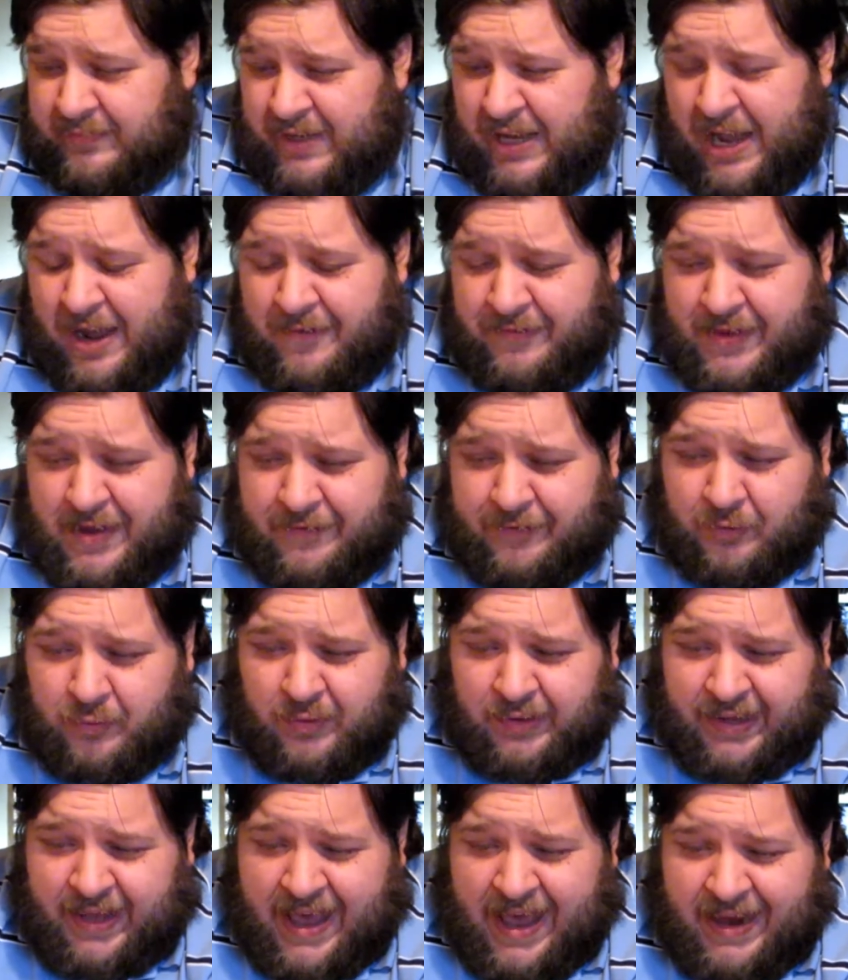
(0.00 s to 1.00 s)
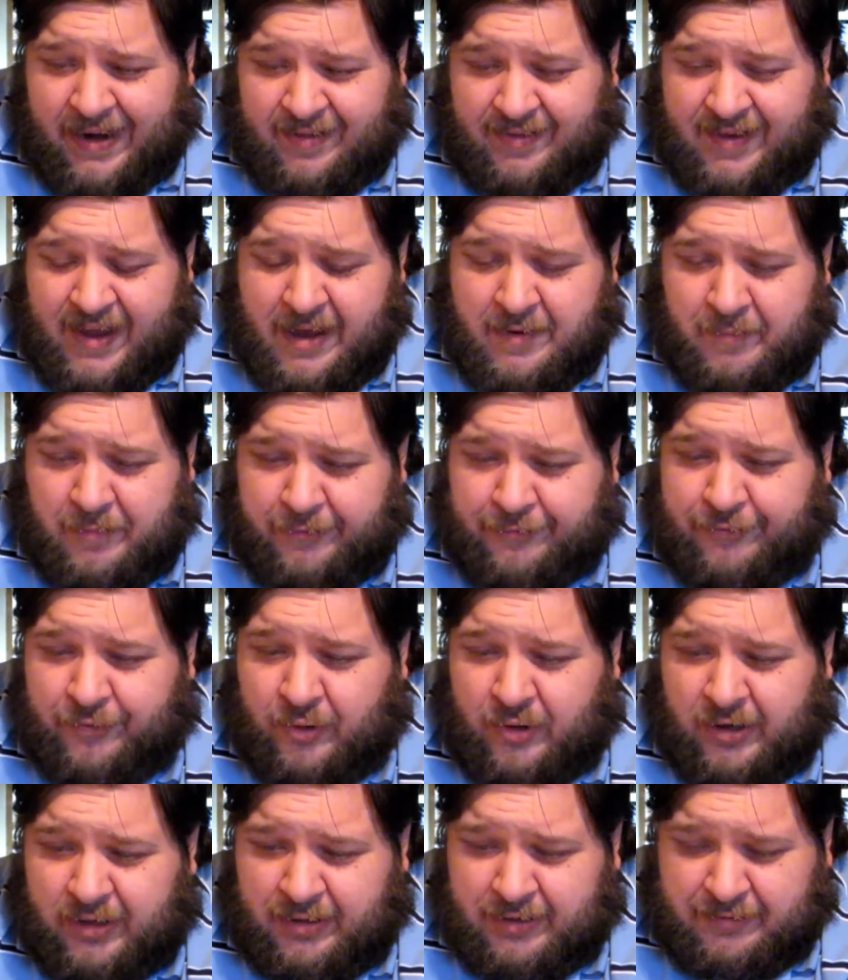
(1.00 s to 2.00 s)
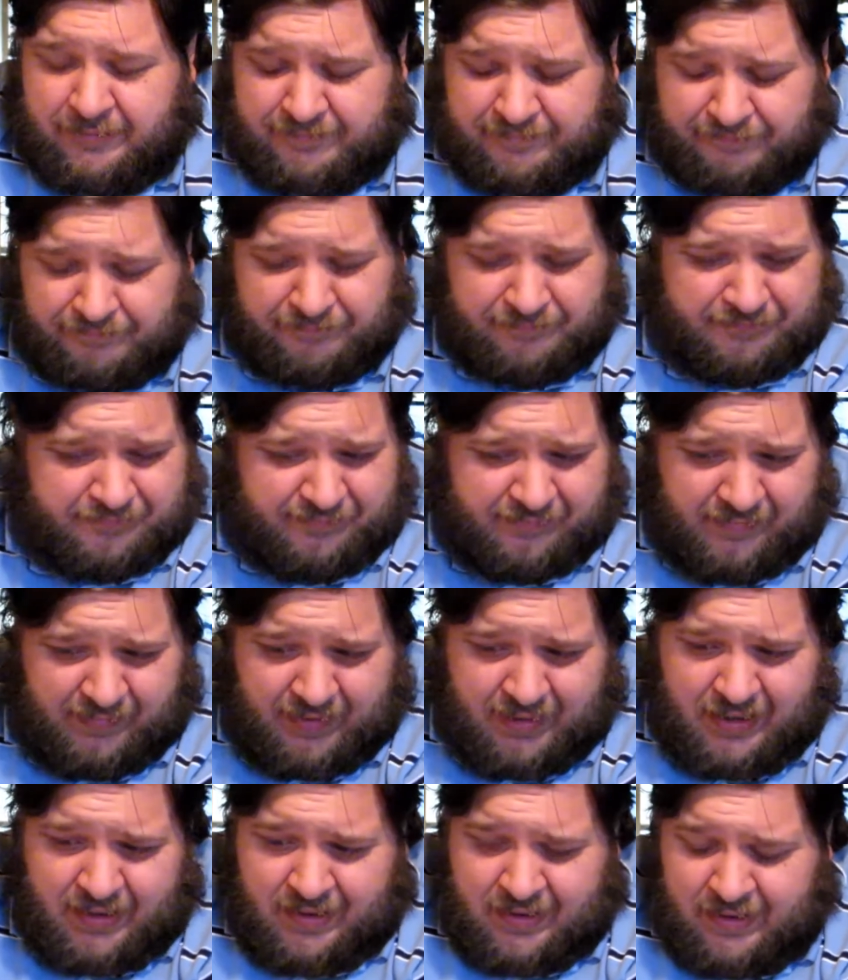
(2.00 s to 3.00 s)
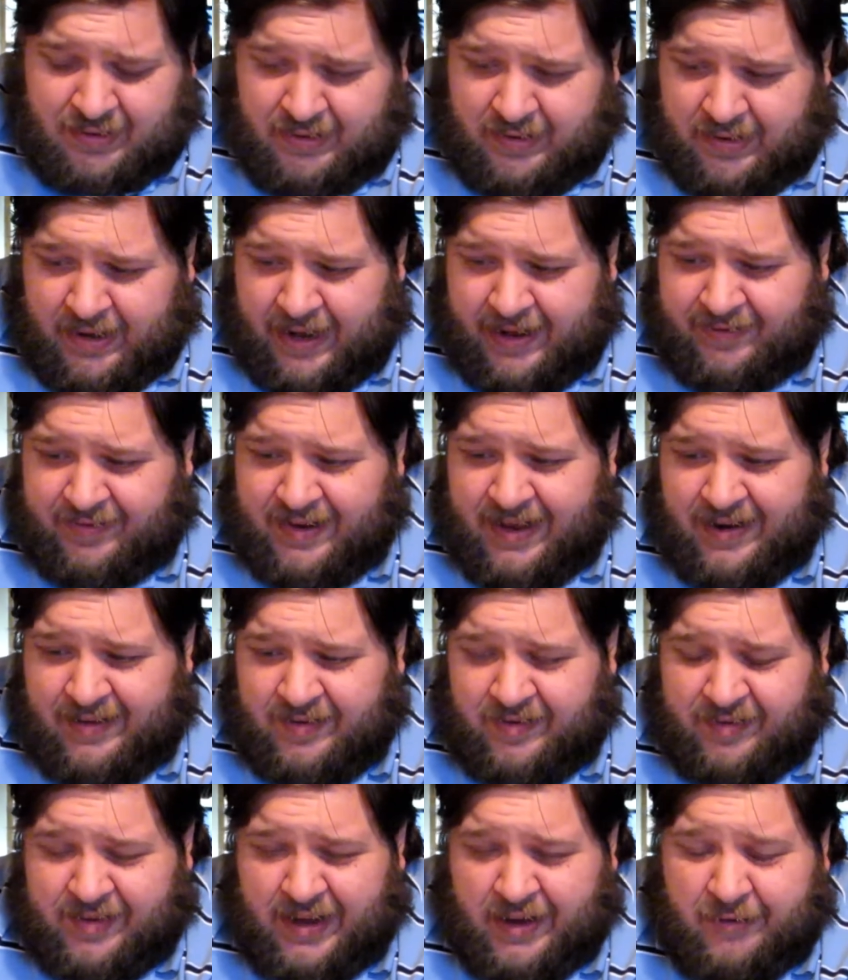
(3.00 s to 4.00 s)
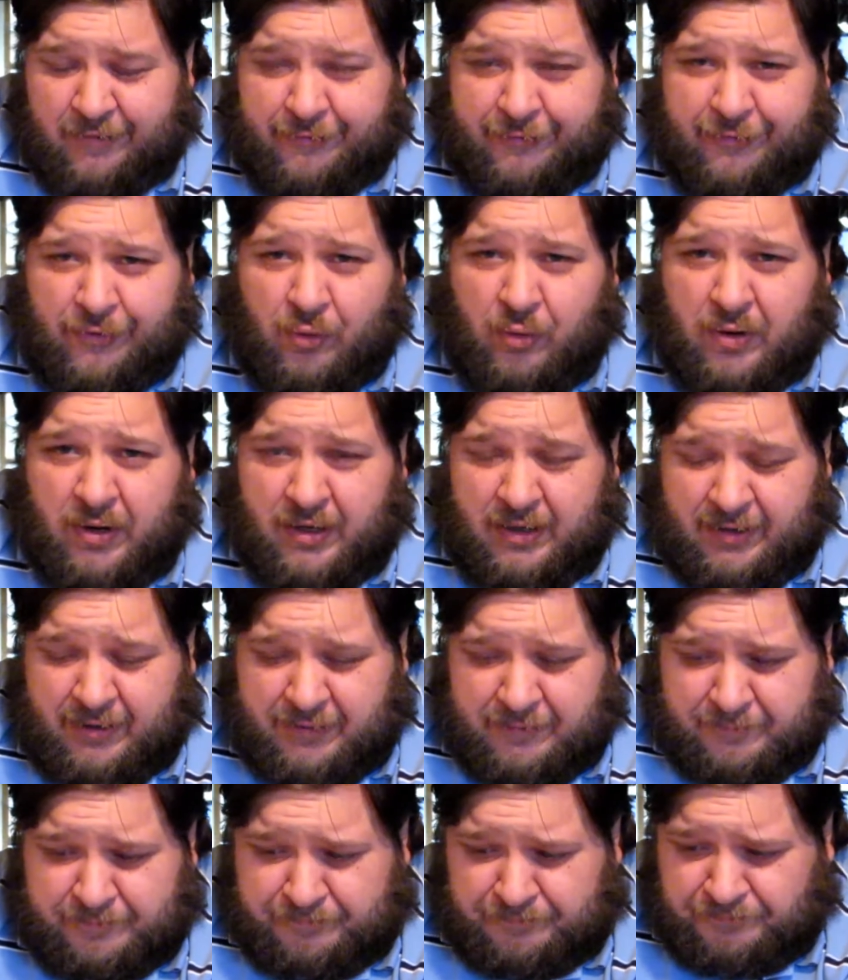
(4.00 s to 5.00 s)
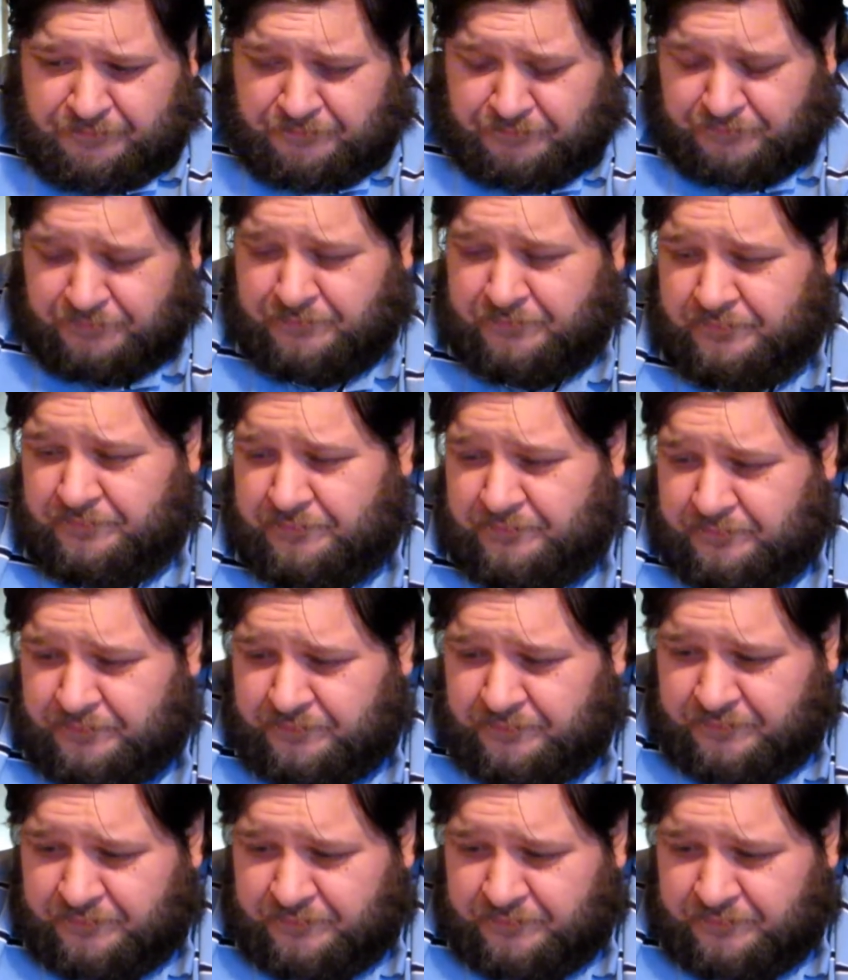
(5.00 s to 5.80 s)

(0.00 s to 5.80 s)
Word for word: I've never really had a ten before. I'd say this is like a four. Is that all?